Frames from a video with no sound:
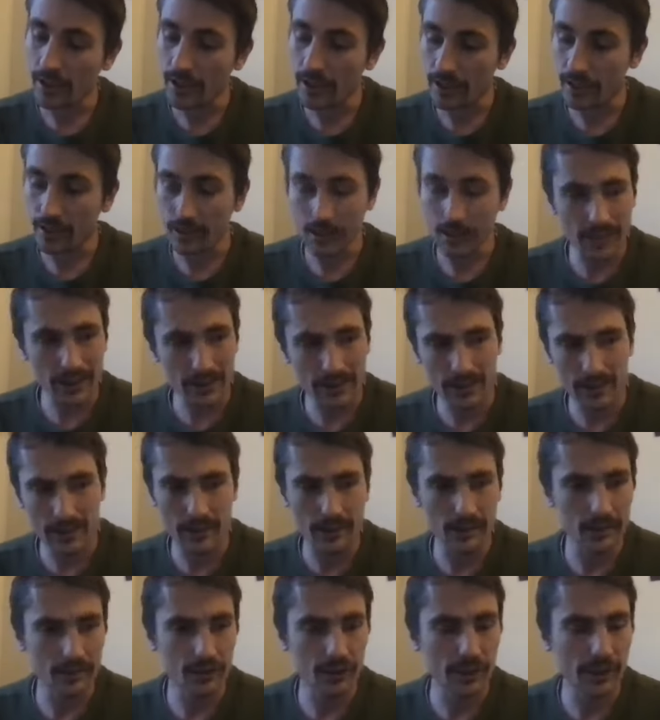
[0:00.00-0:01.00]
and
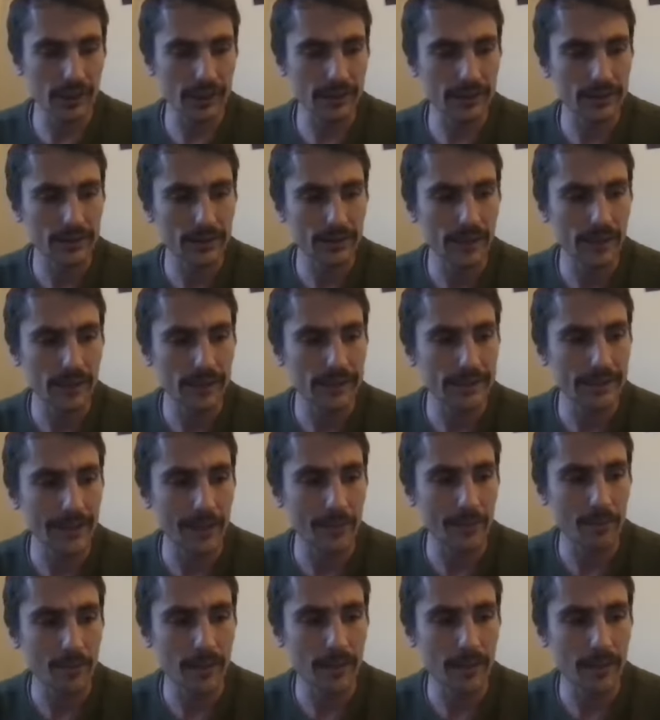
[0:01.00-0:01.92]
it just gets some